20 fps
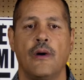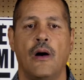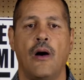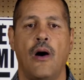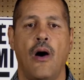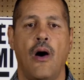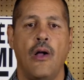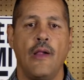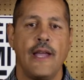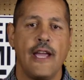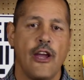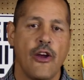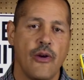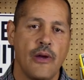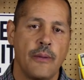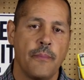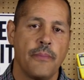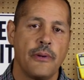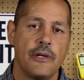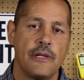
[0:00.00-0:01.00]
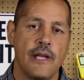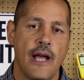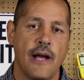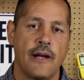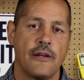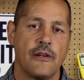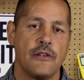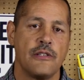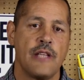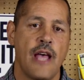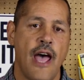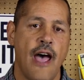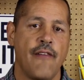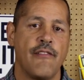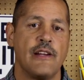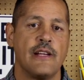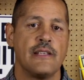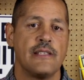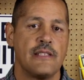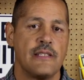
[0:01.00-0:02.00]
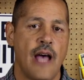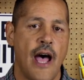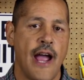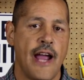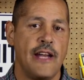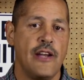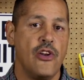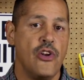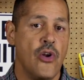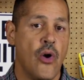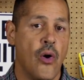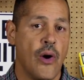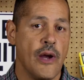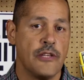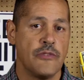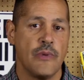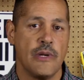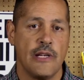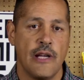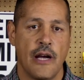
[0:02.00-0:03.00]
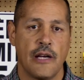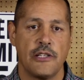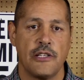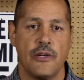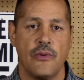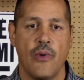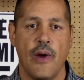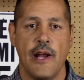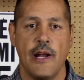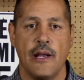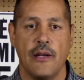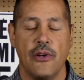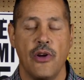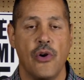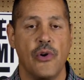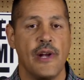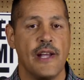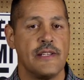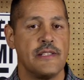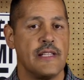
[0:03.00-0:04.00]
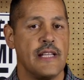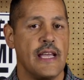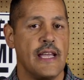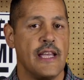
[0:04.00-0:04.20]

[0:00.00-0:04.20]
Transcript: All hearing protectors have an assigned noise reduction rating known as the